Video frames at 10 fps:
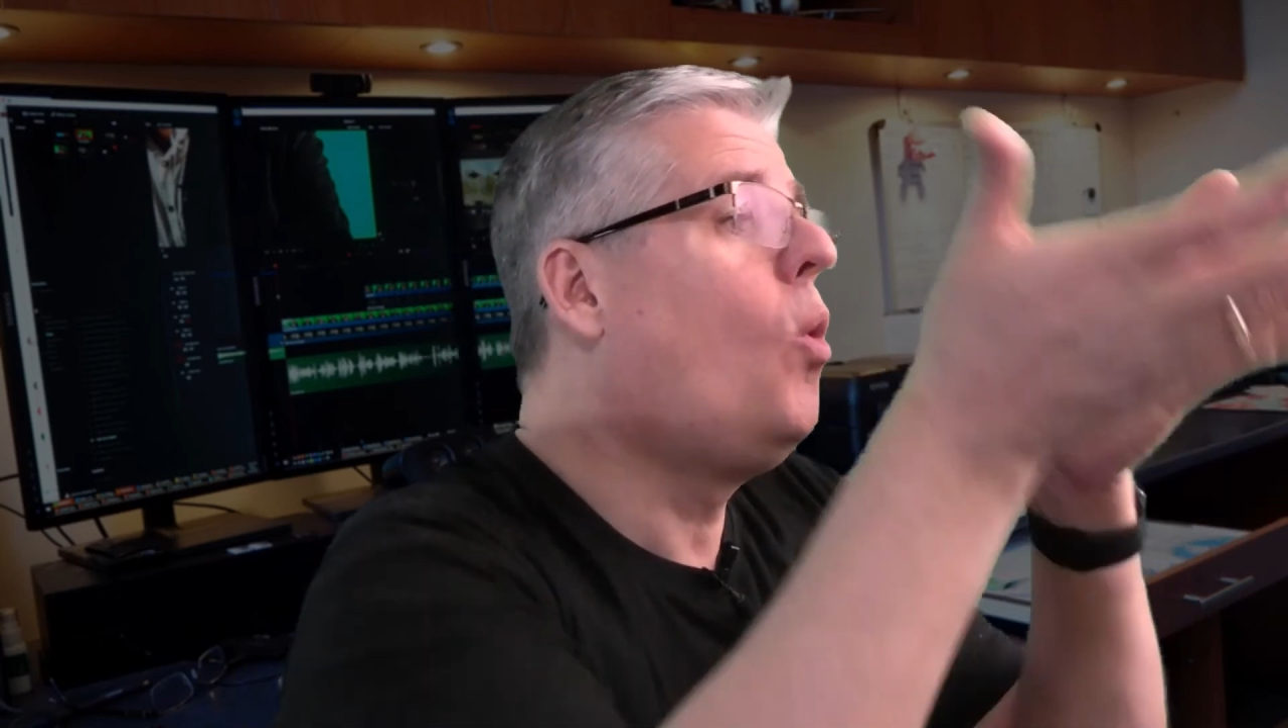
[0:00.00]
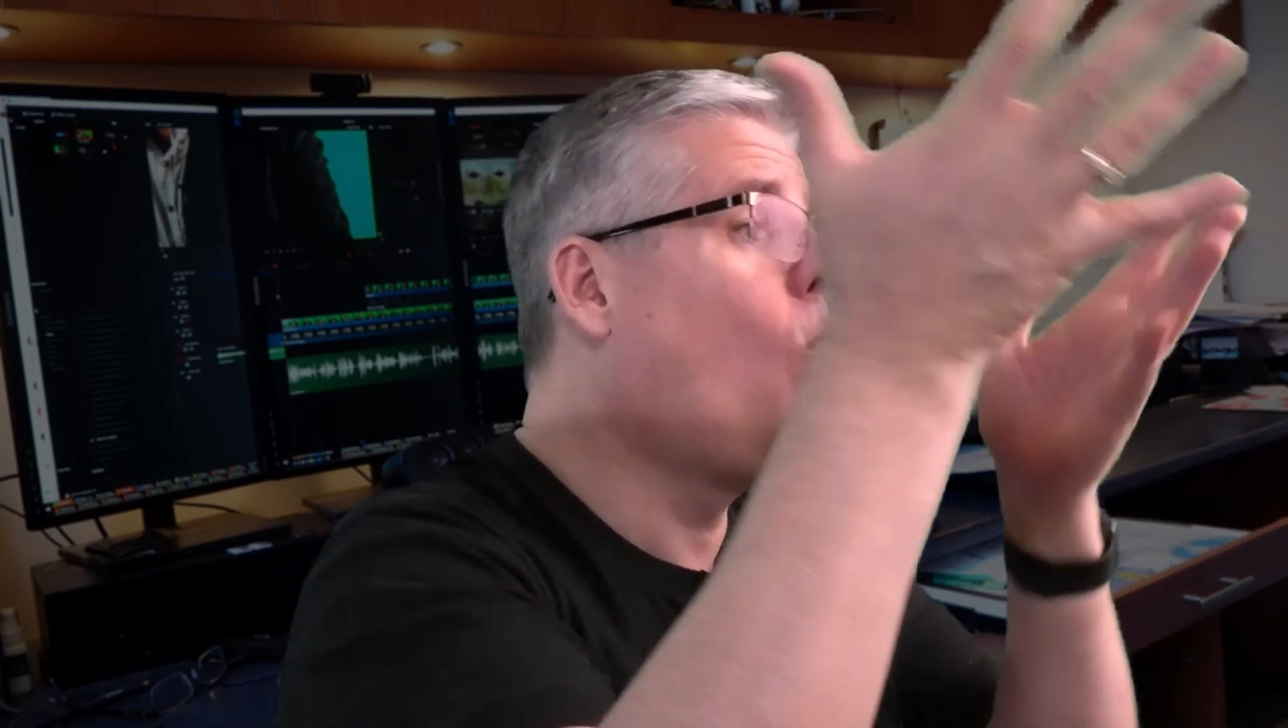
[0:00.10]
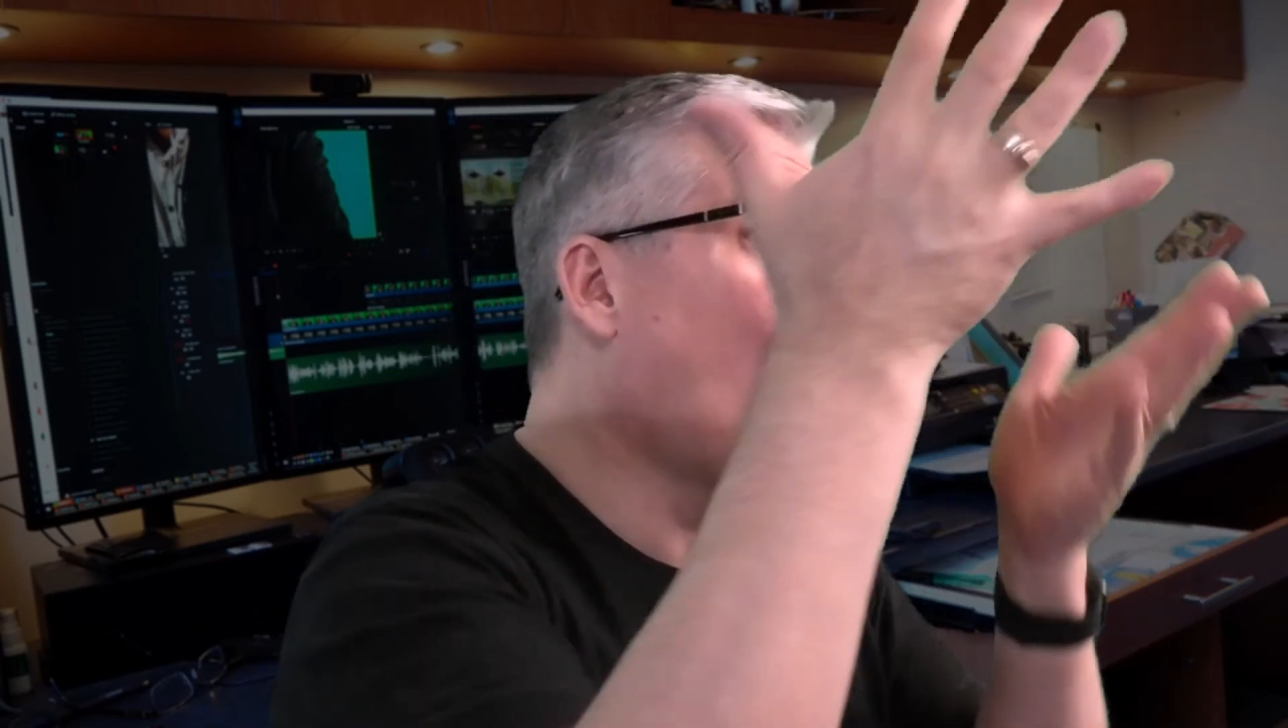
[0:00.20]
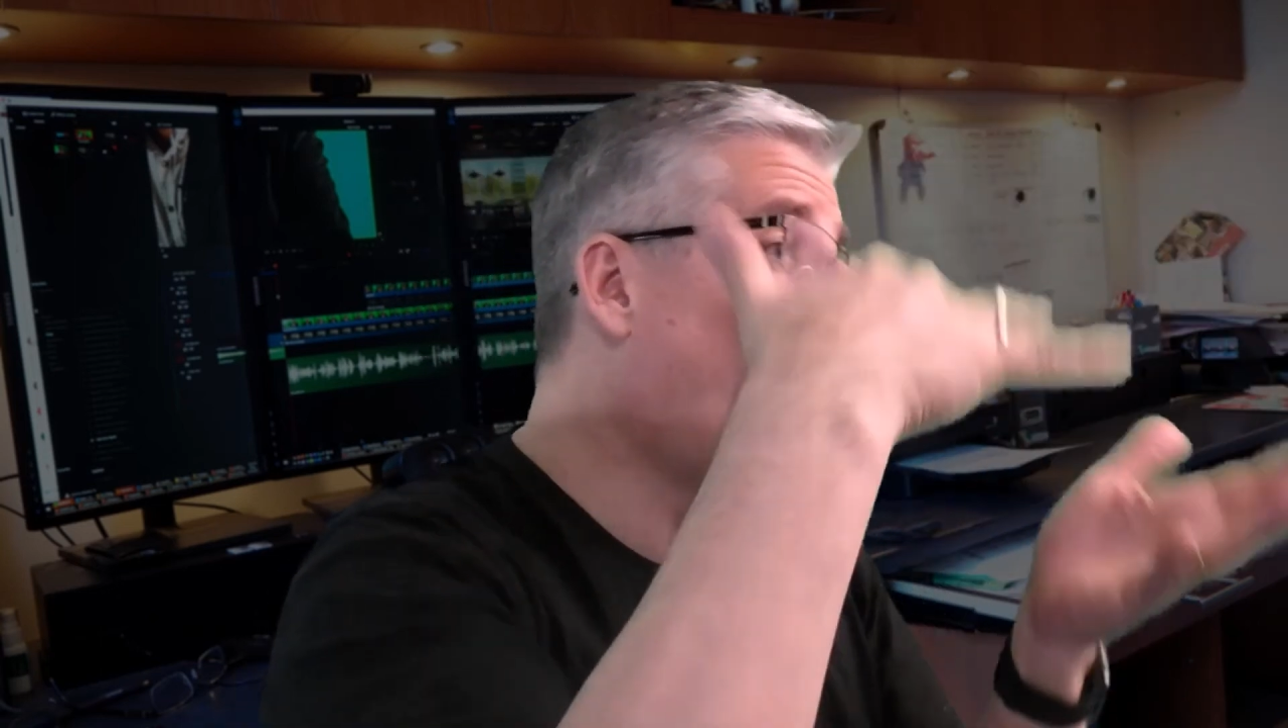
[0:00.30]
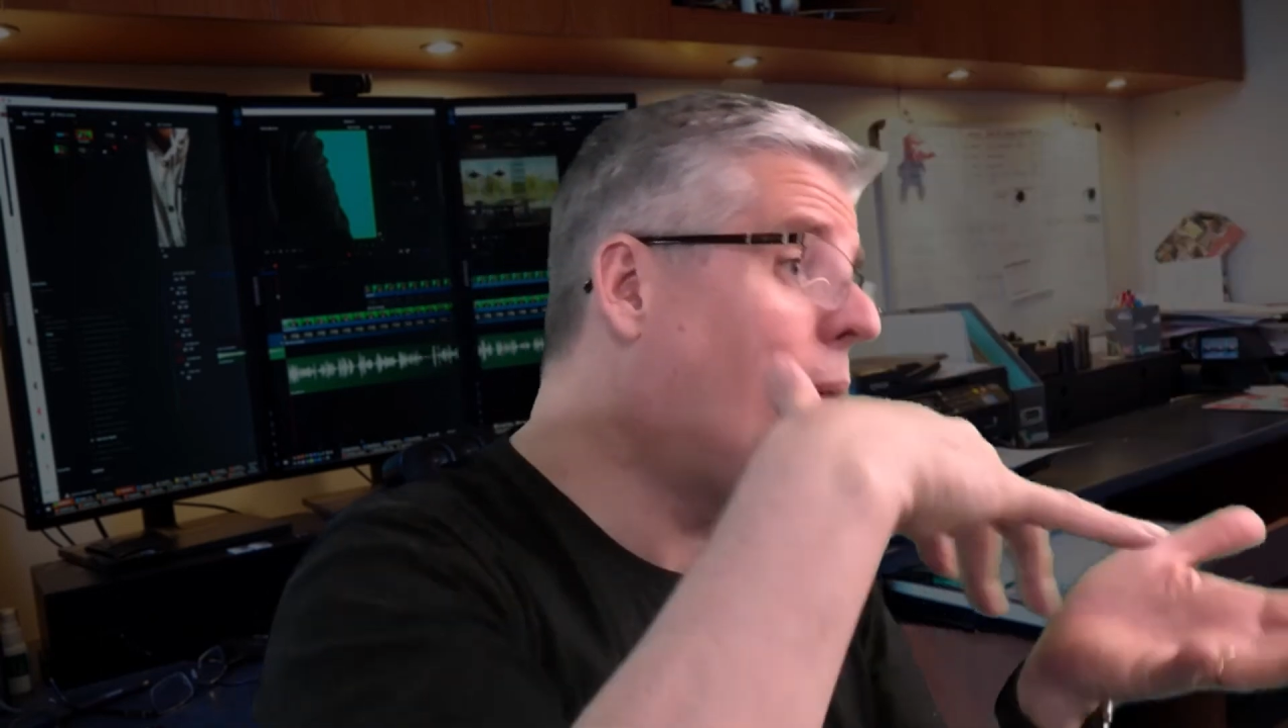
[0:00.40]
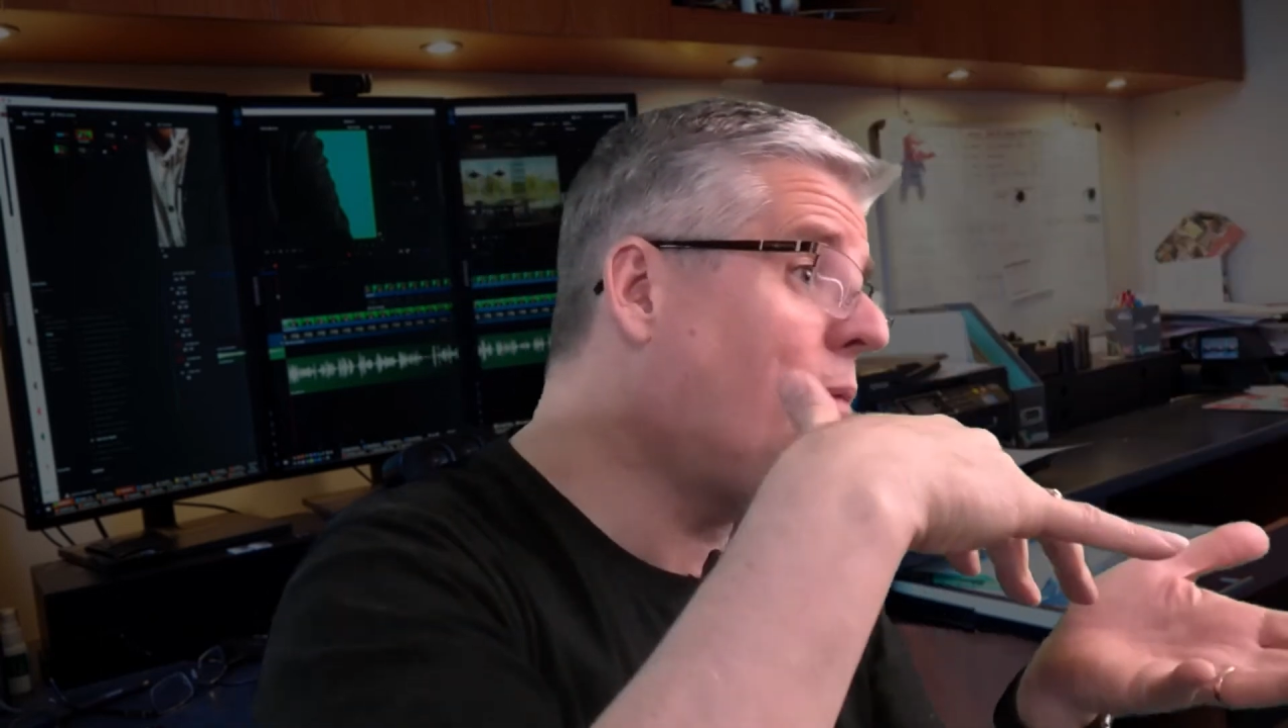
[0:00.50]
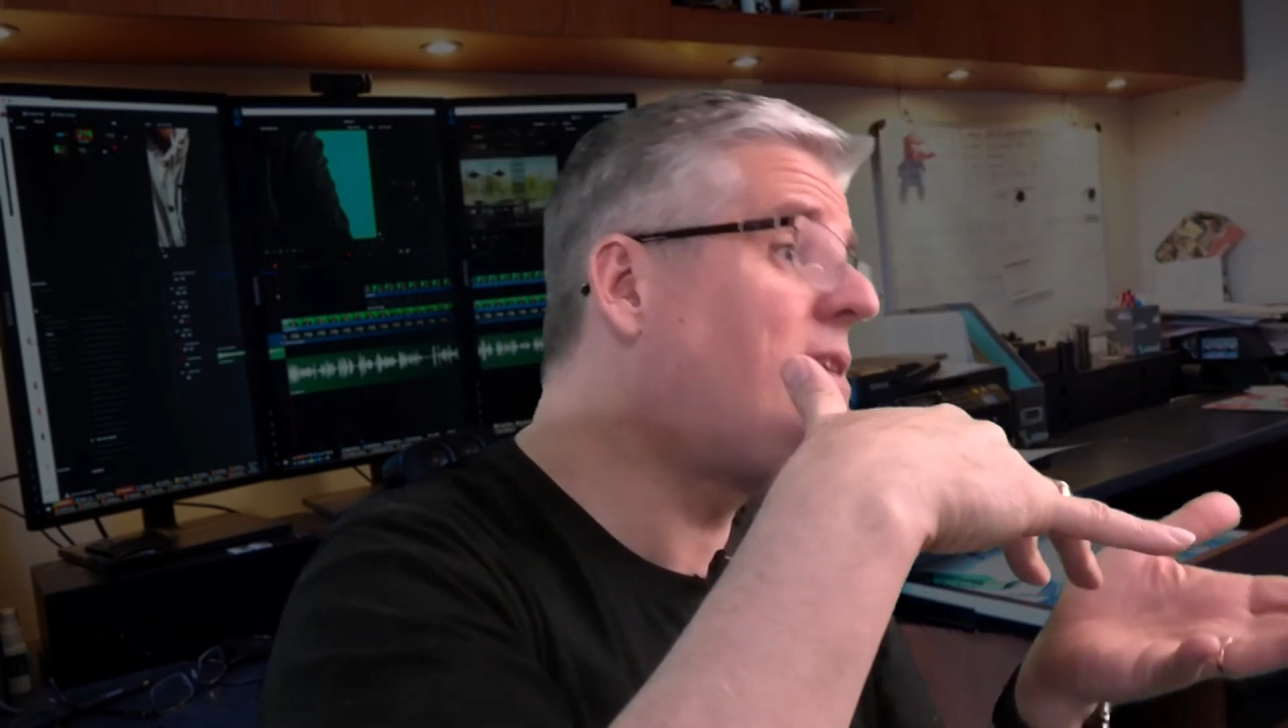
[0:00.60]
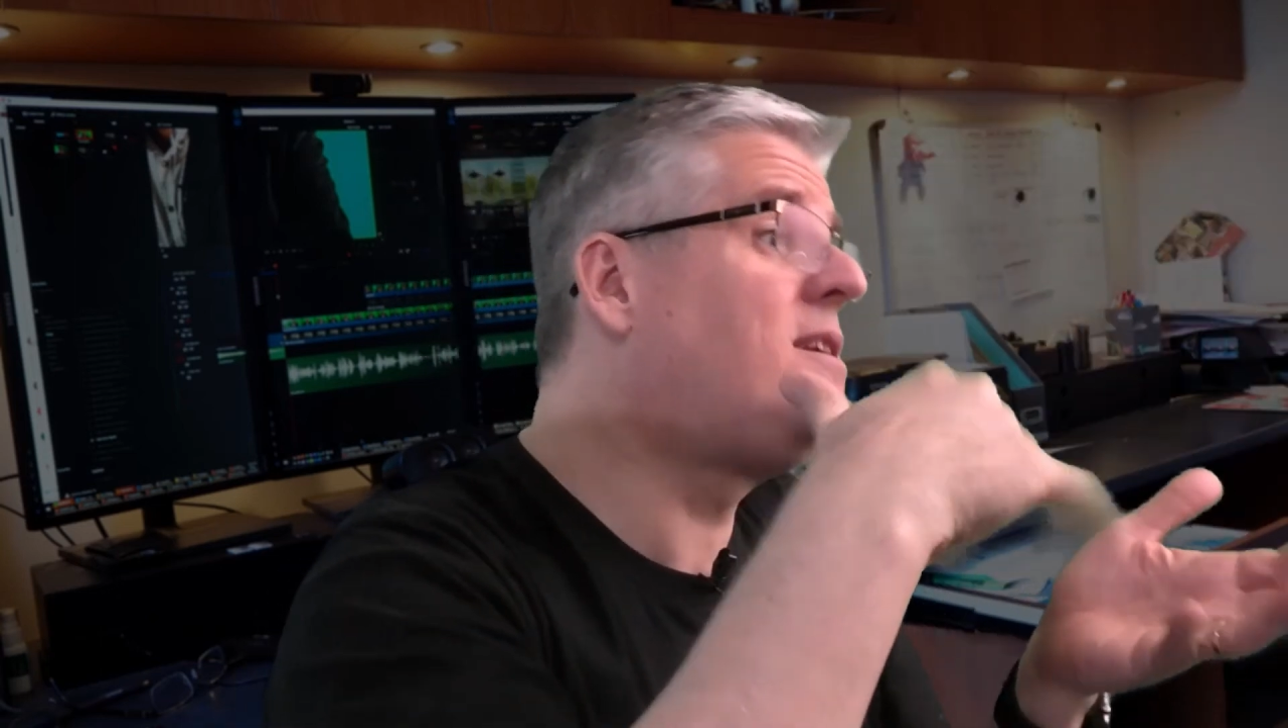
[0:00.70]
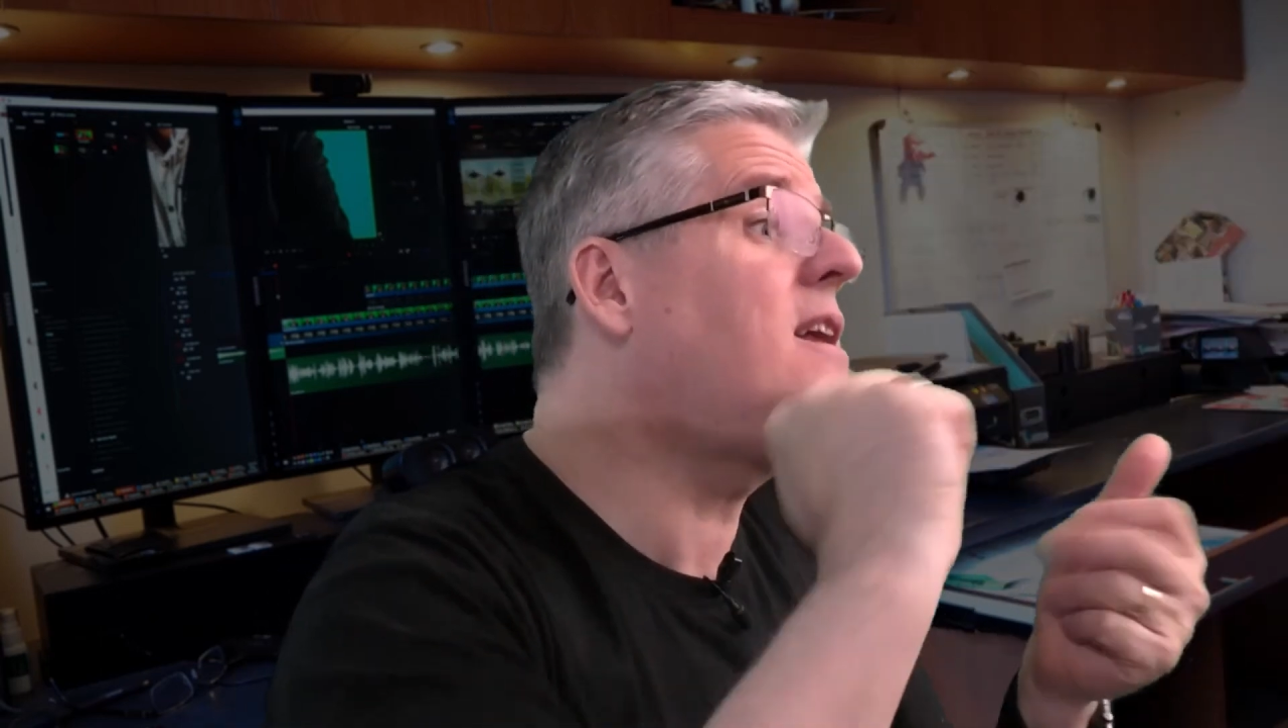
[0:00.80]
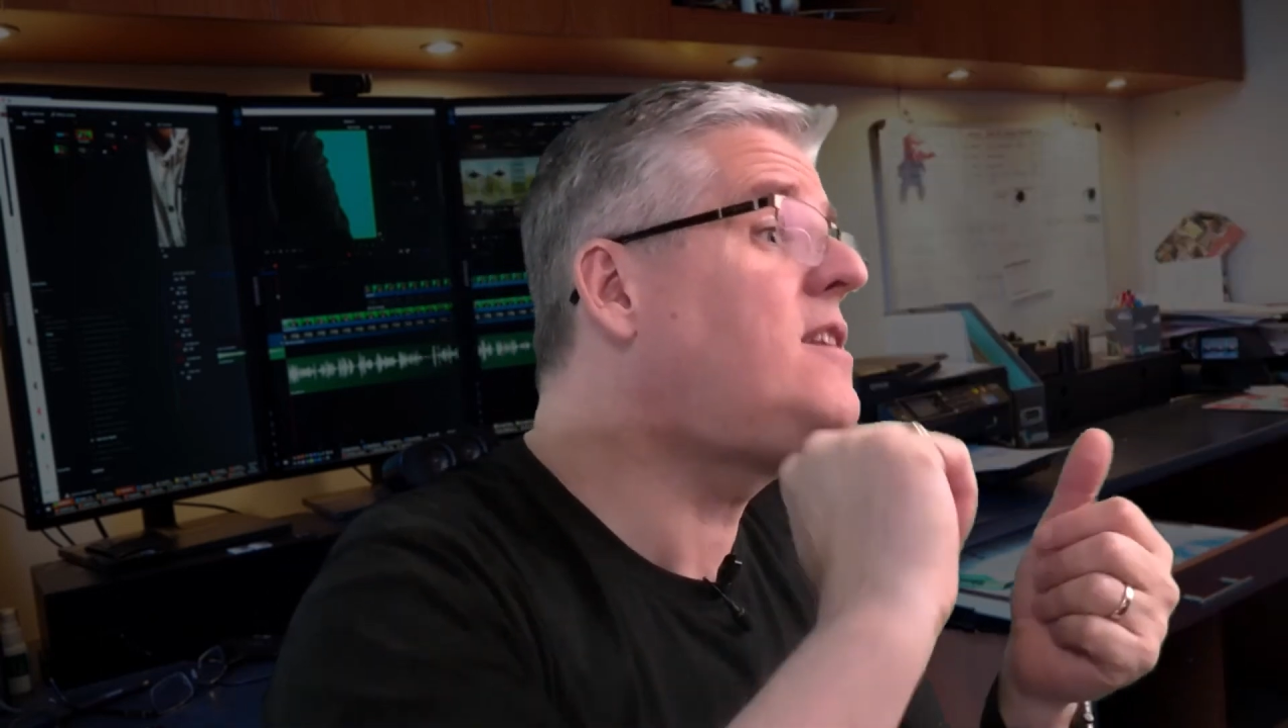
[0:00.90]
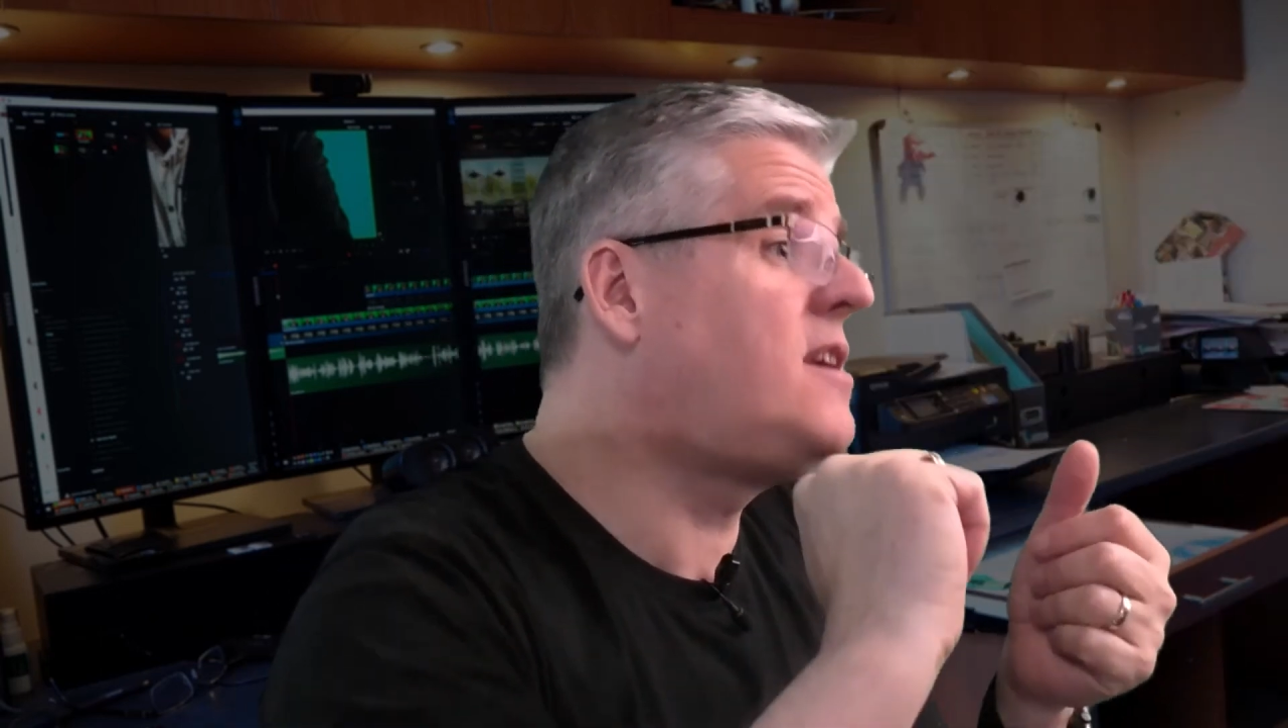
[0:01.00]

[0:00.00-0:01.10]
when we did